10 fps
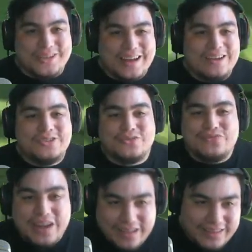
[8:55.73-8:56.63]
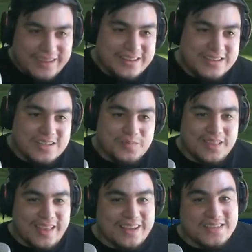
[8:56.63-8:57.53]
out directly into
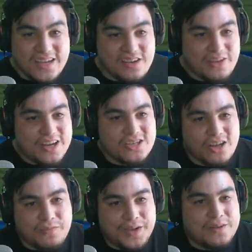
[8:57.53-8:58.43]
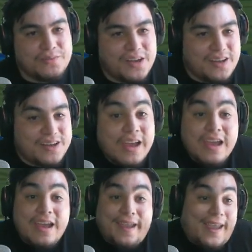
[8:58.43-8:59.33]
something that can take advantage of my Umbreon.
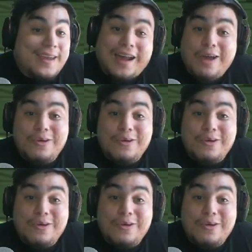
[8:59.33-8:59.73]
And I would